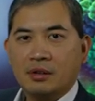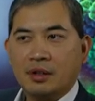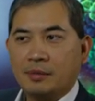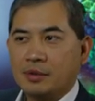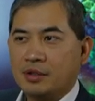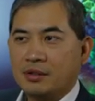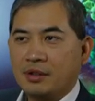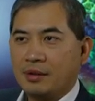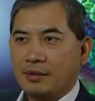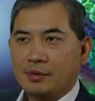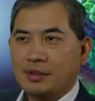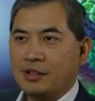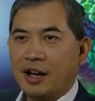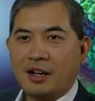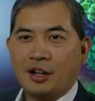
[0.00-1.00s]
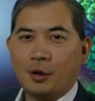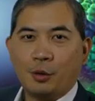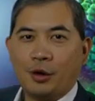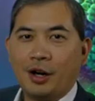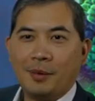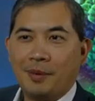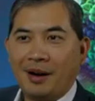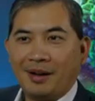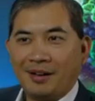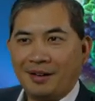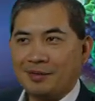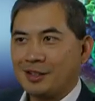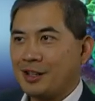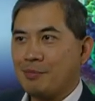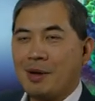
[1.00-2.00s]
I'm just, I'm just not going to worry about it. I'm
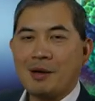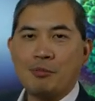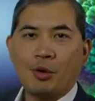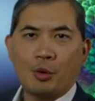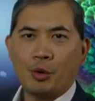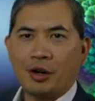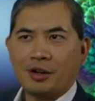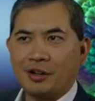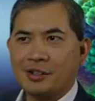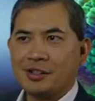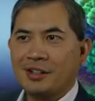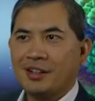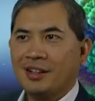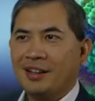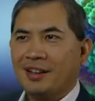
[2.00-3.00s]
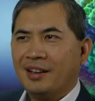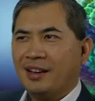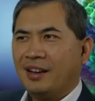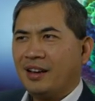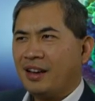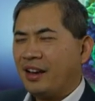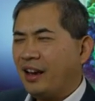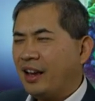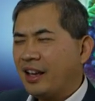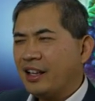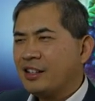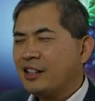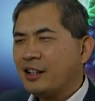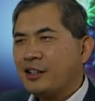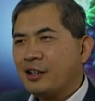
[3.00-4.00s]
just going to make more workers. Uh,
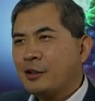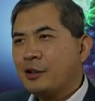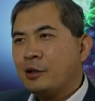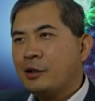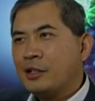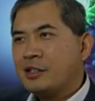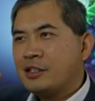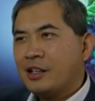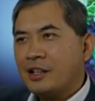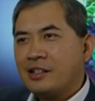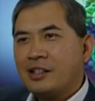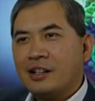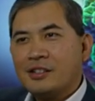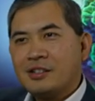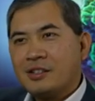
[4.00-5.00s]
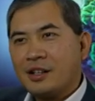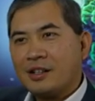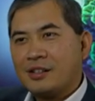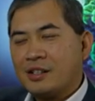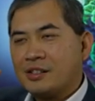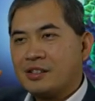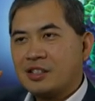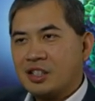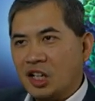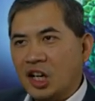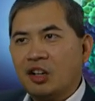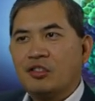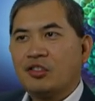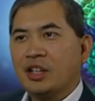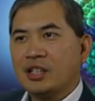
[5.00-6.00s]
and it, it, it, does like just
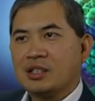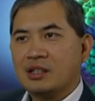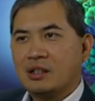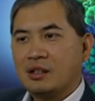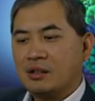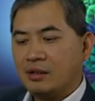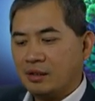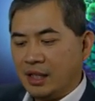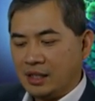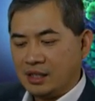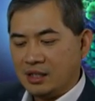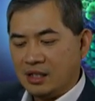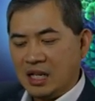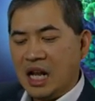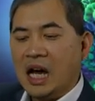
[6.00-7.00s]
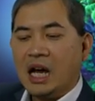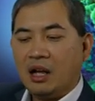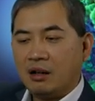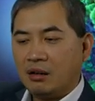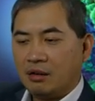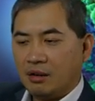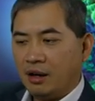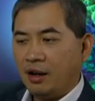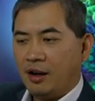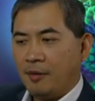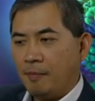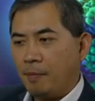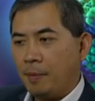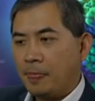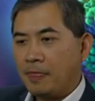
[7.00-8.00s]
stuff that's that's not
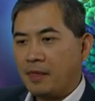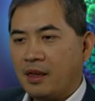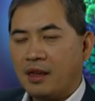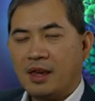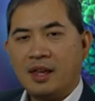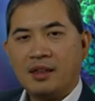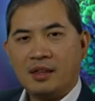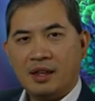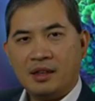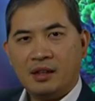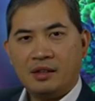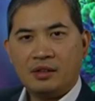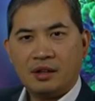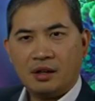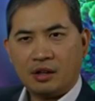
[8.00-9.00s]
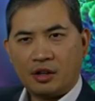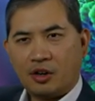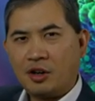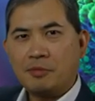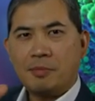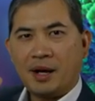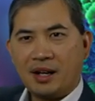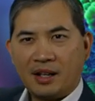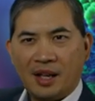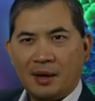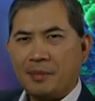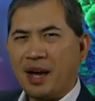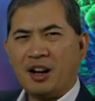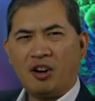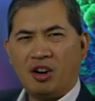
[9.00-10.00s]
um, in, in, in the current
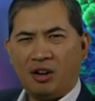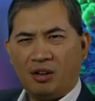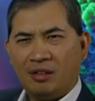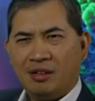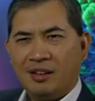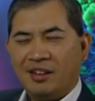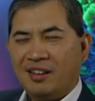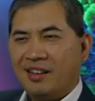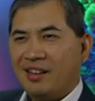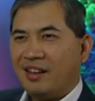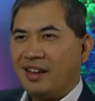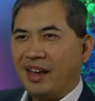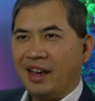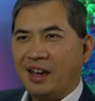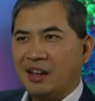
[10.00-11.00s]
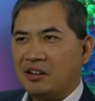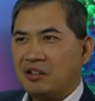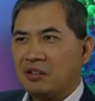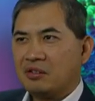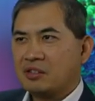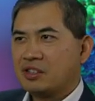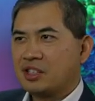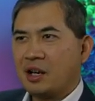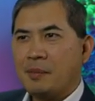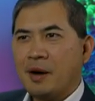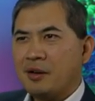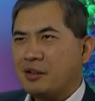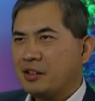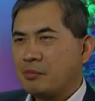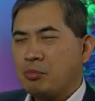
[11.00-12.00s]
metagame at all, and
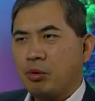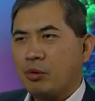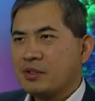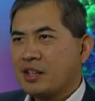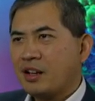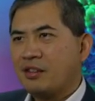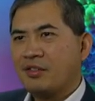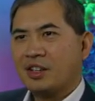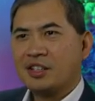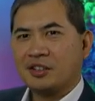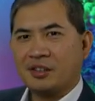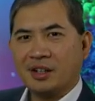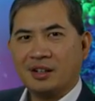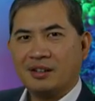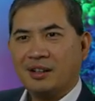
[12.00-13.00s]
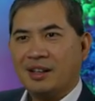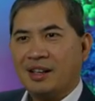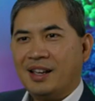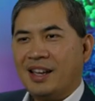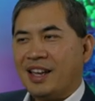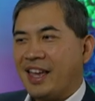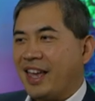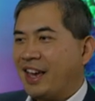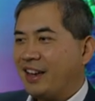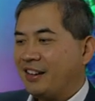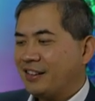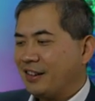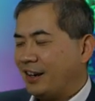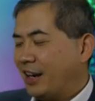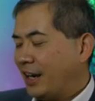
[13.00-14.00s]
somehow like pulls out a victory.
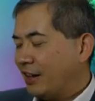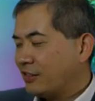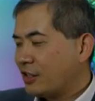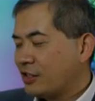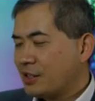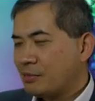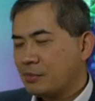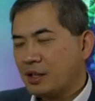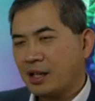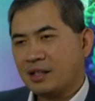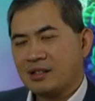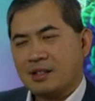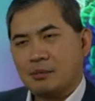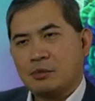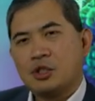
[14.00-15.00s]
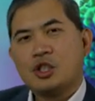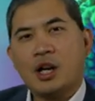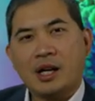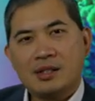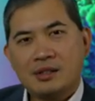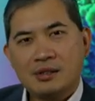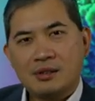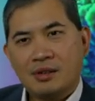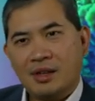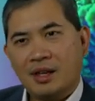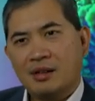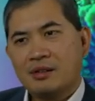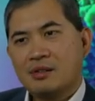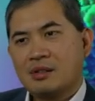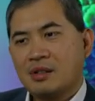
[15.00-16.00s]
And I saw some like some chess
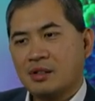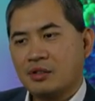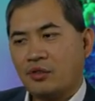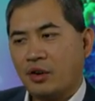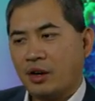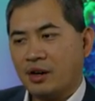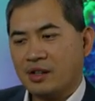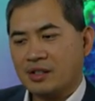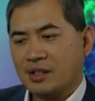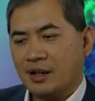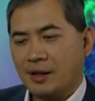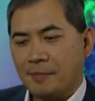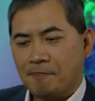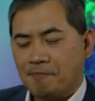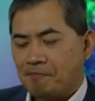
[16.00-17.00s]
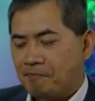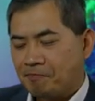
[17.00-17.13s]
things as far as um,